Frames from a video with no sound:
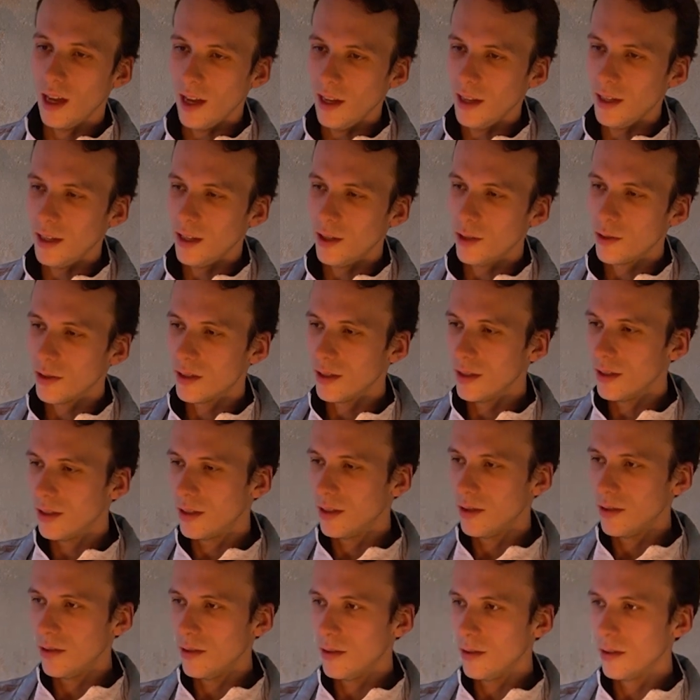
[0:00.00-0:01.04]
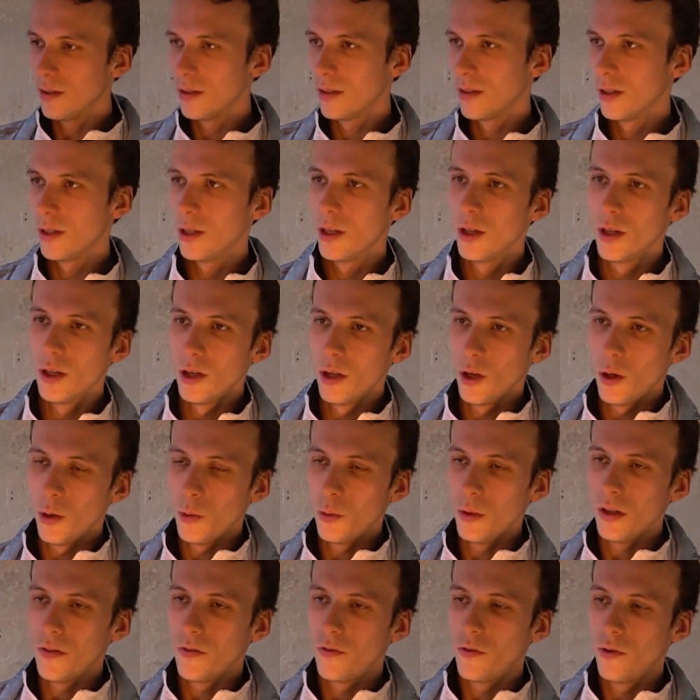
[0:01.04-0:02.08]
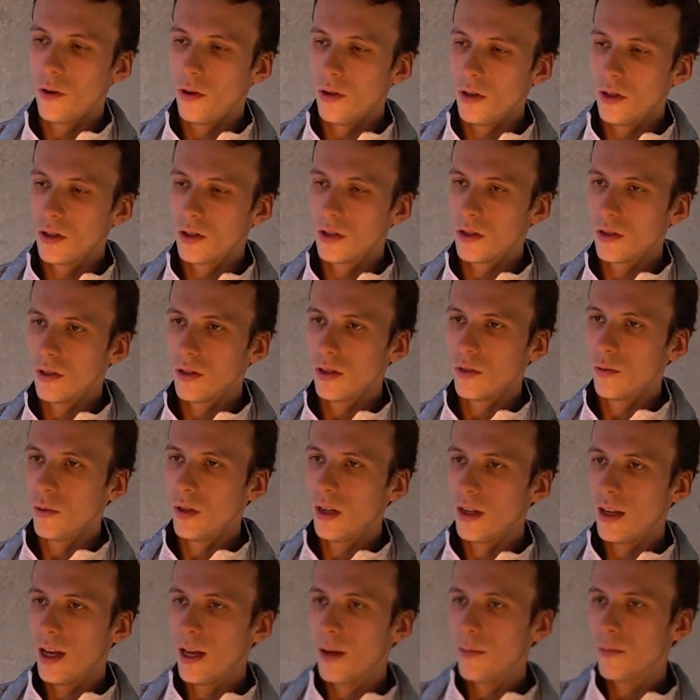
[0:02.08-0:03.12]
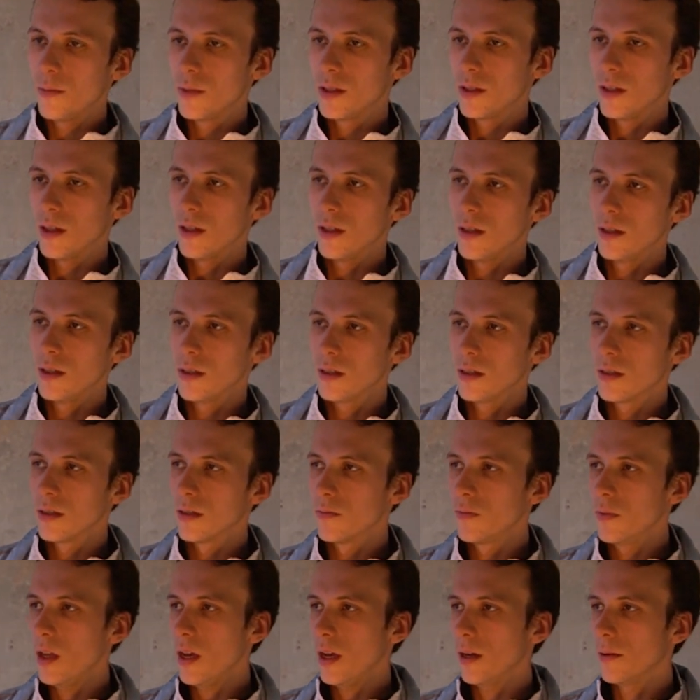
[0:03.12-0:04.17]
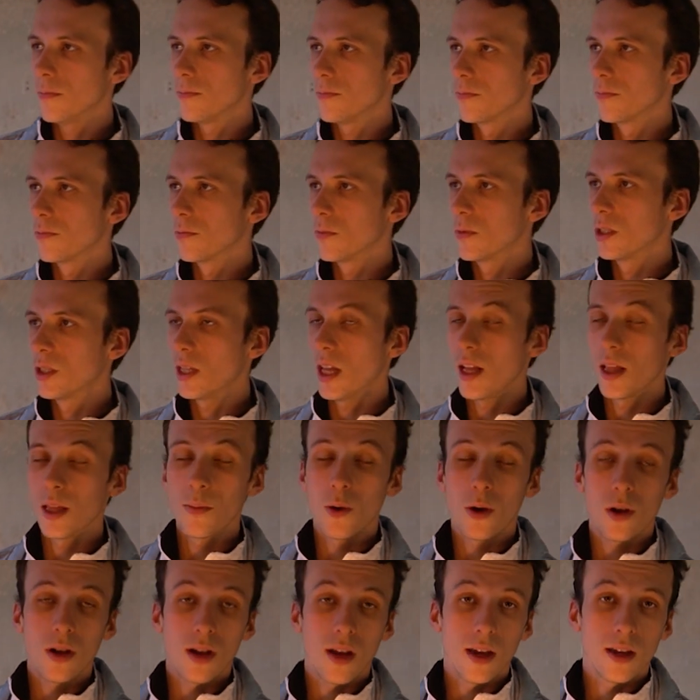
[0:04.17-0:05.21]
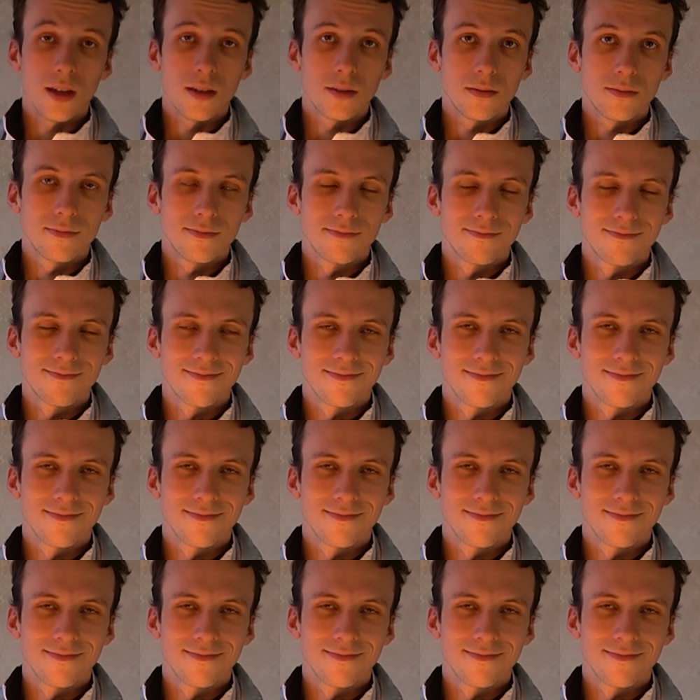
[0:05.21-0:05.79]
ideas into real furniture, real lamps, and yeah, sell them online.